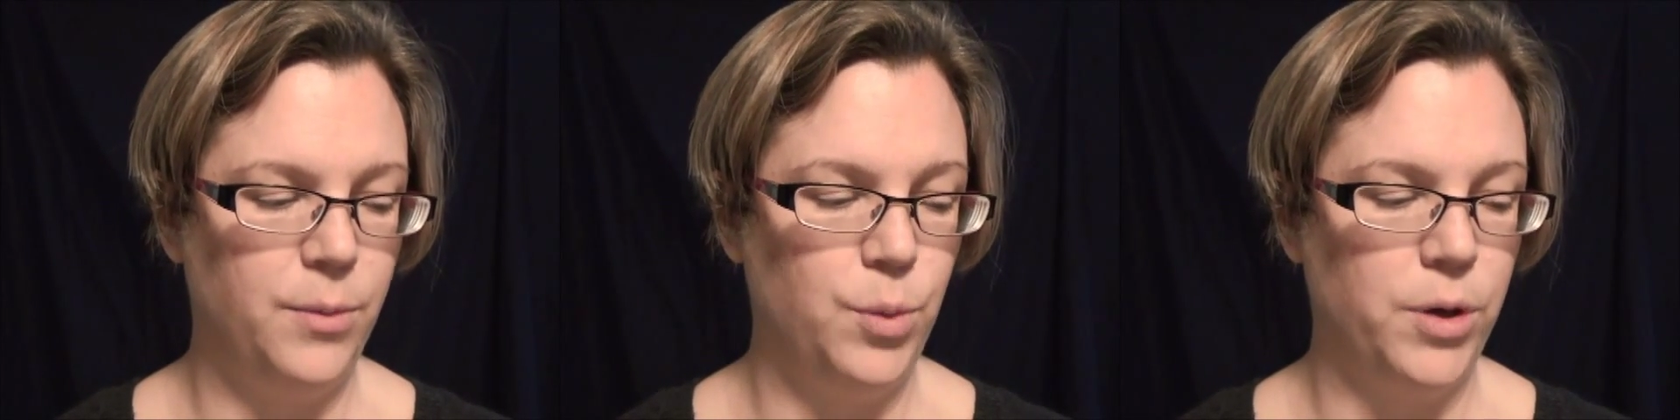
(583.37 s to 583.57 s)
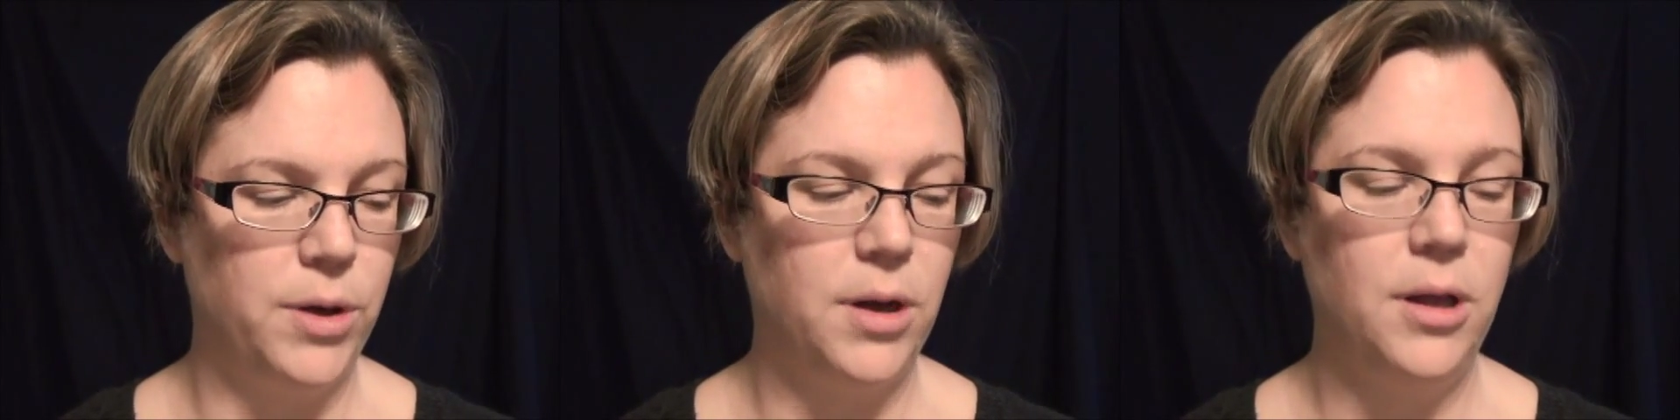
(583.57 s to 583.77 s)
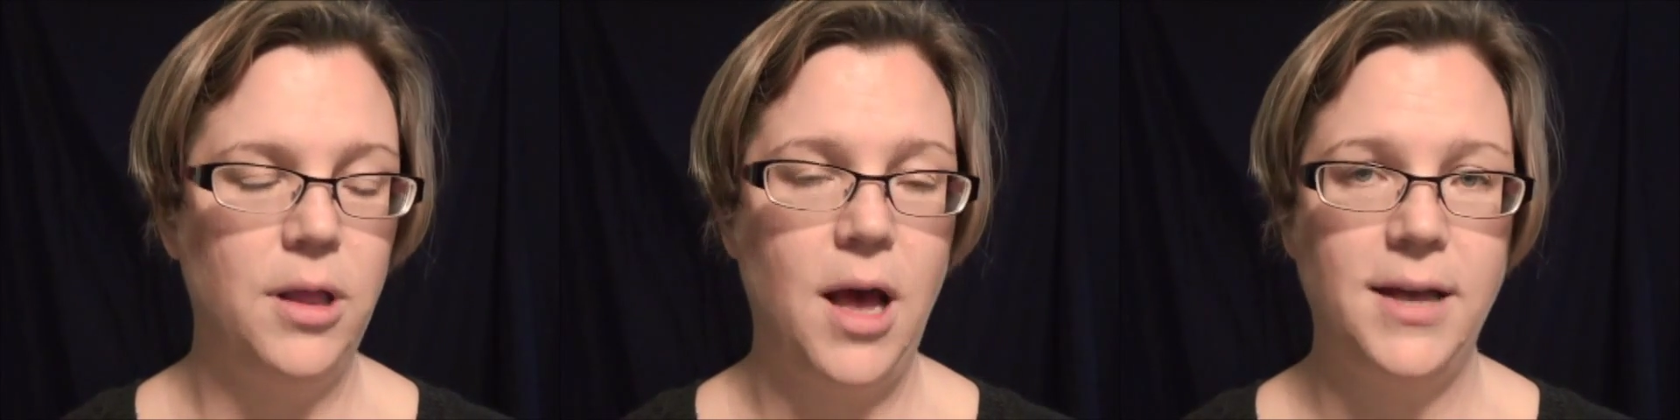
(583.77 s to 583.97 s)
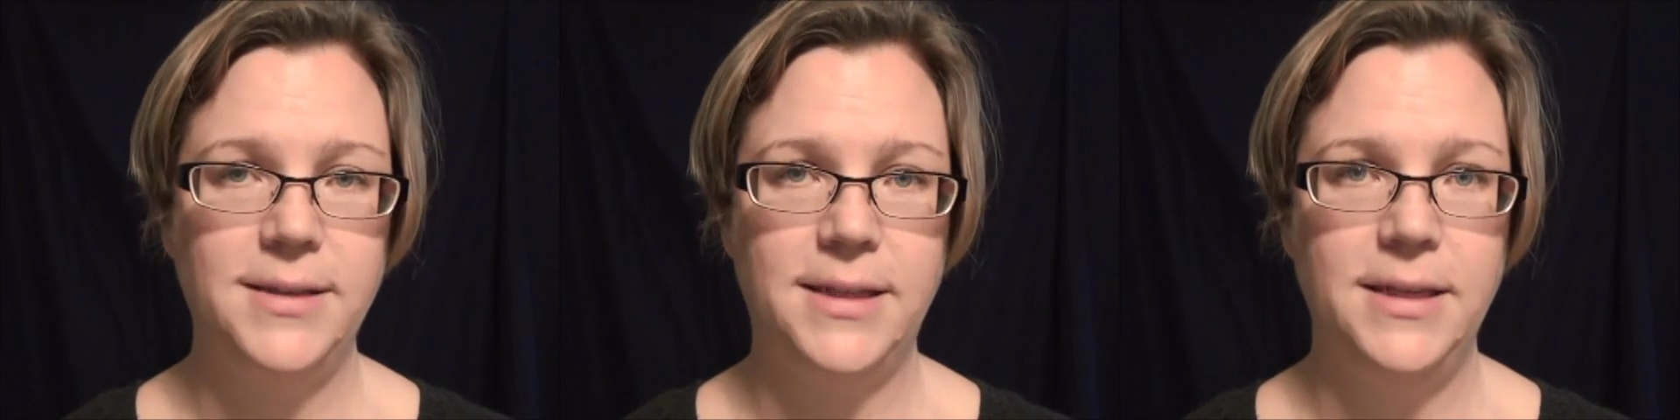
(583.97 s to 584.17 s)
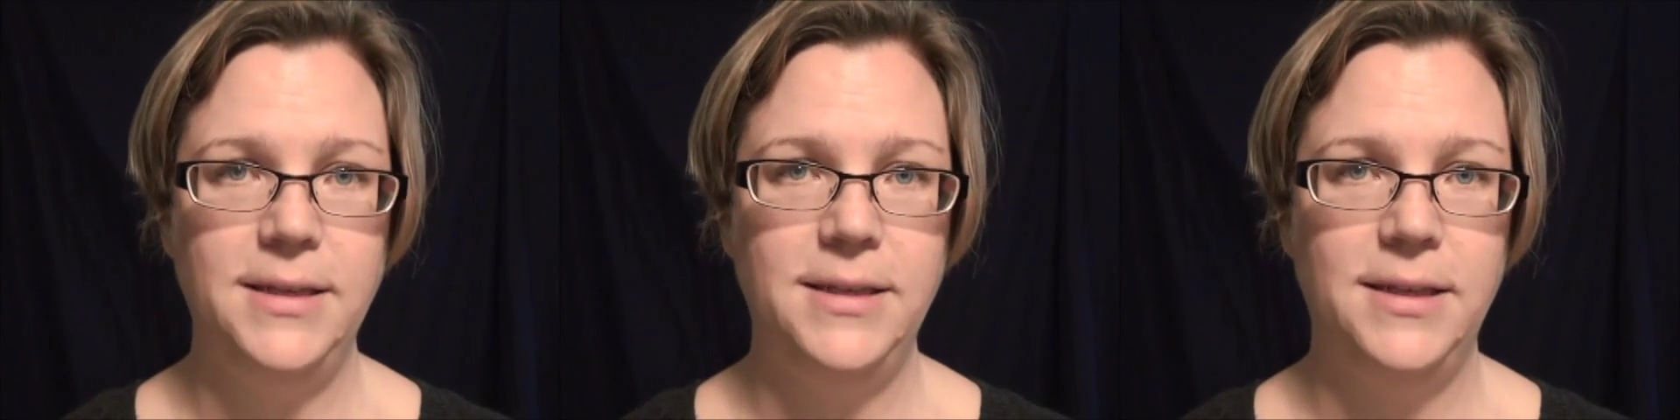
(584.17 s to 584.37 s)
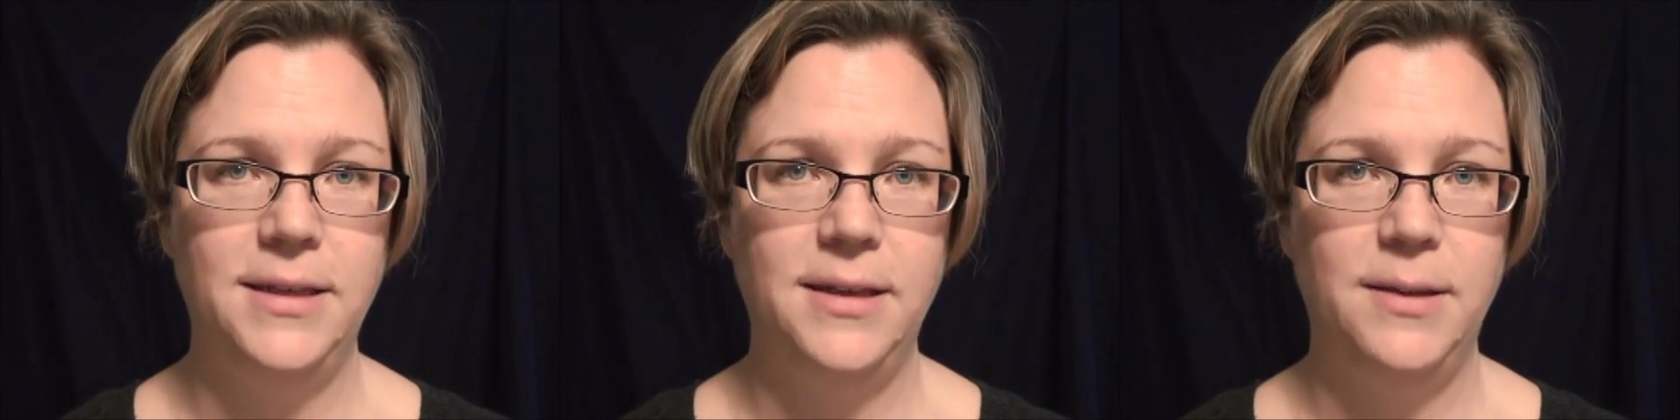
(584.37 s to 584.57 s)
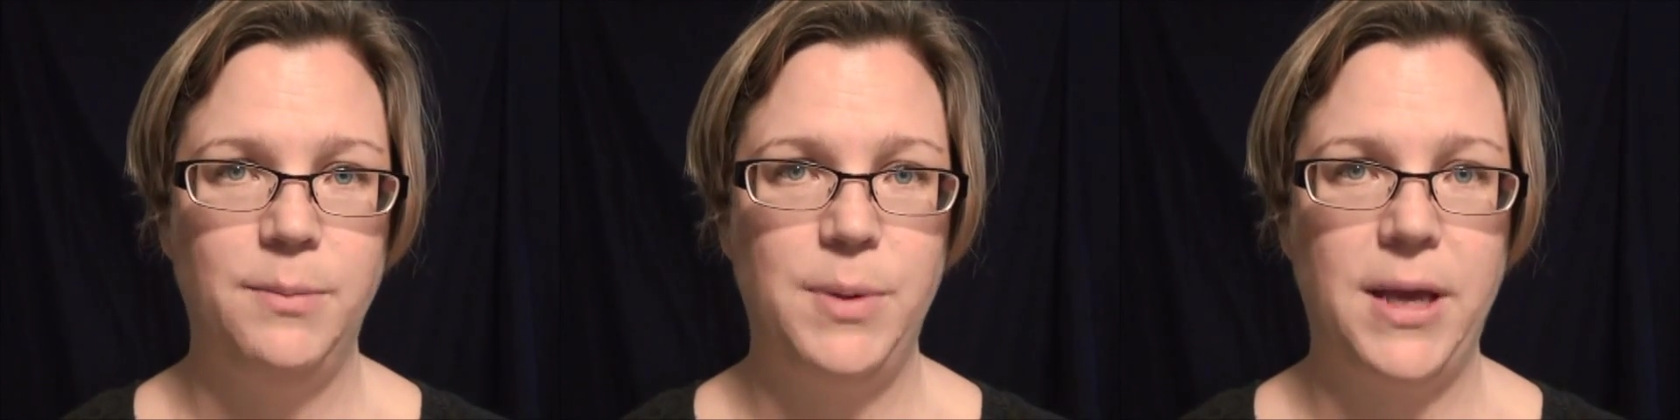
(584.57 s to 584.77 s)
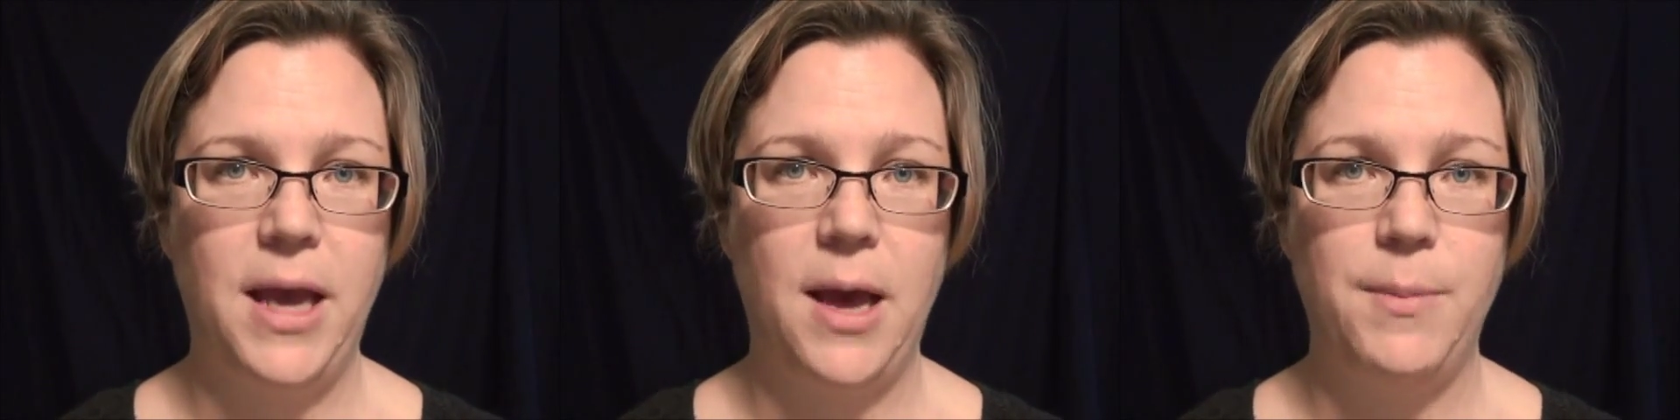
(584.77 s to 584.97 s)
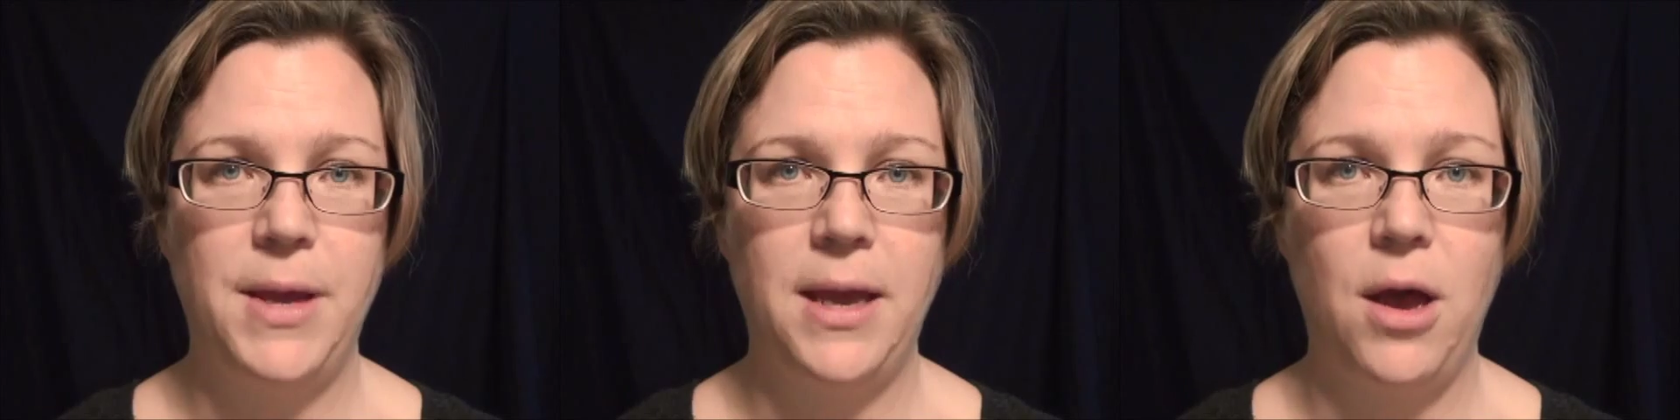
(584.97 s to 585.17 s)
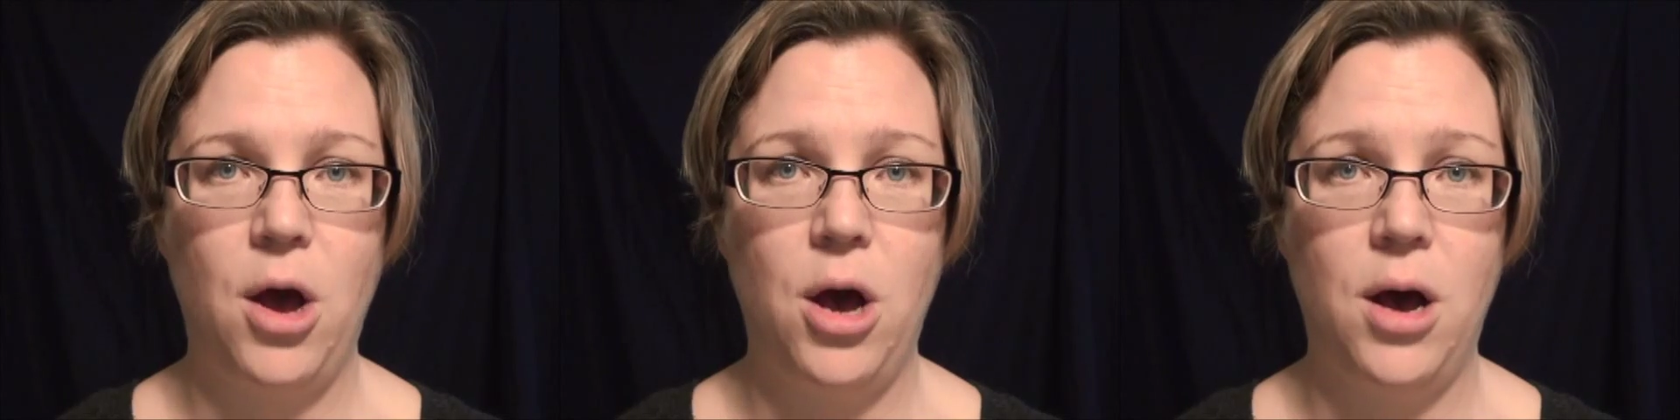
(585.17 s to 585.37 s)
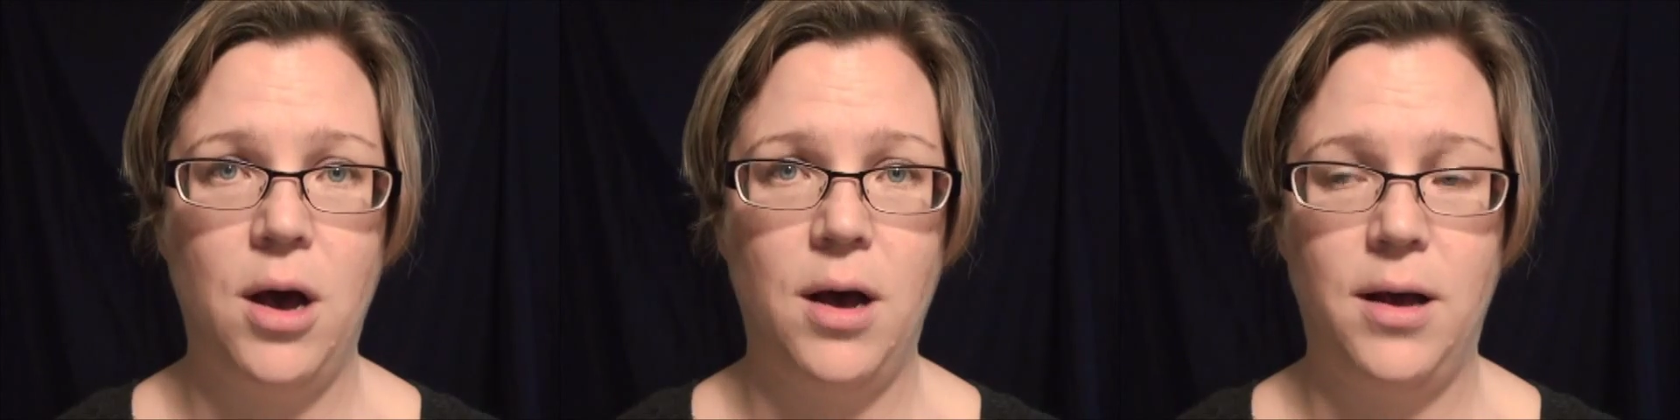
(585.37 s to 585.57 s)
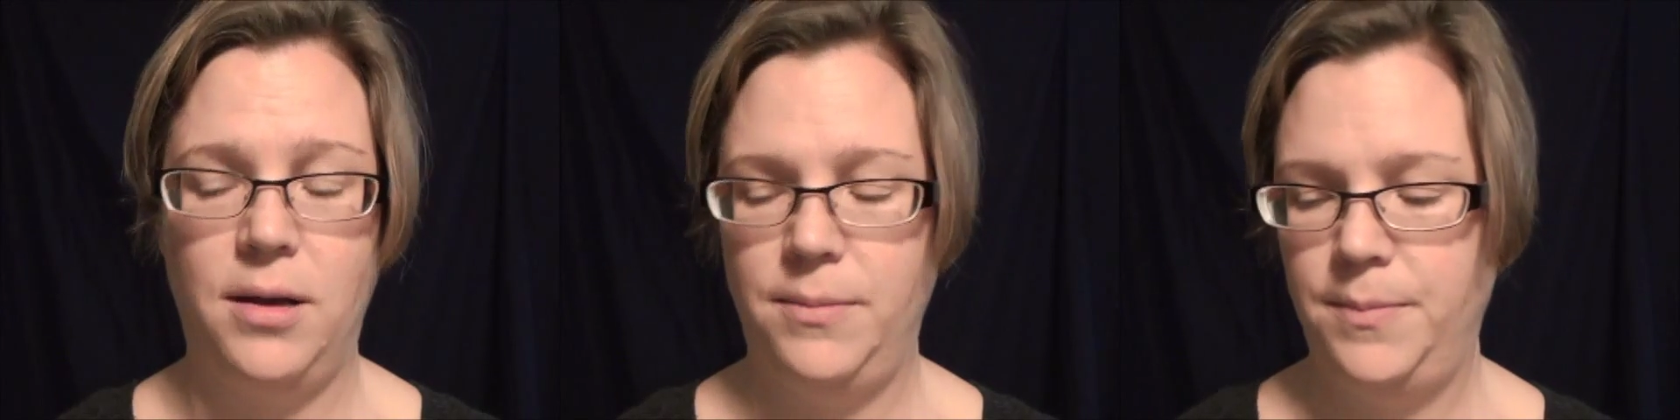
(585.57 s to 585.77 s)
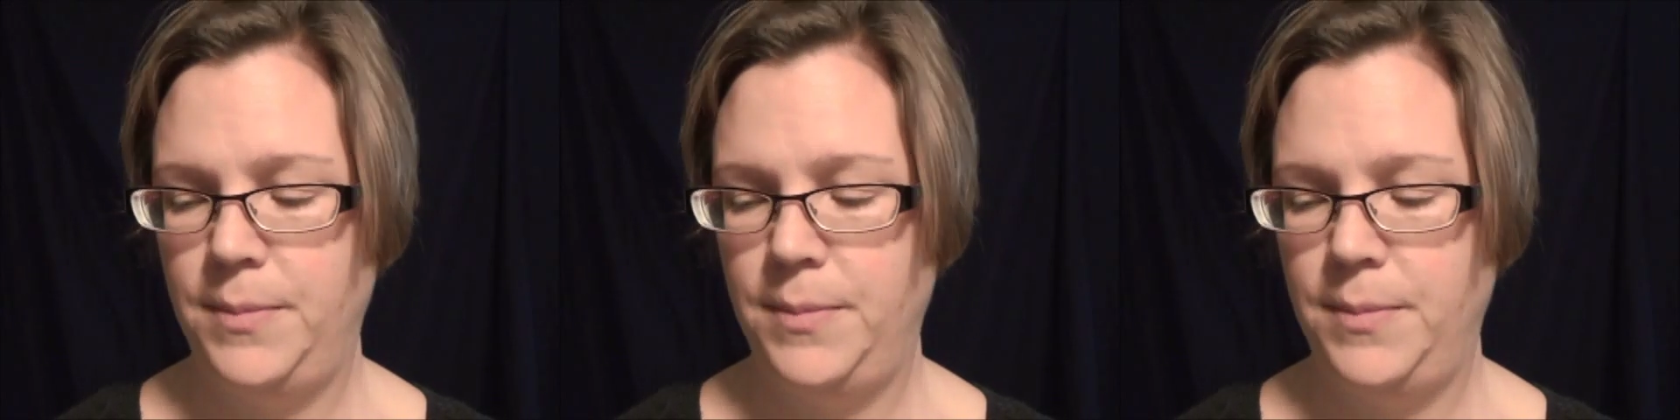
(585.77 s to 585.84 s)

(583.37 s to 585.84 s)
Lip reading: word closet becoming aw.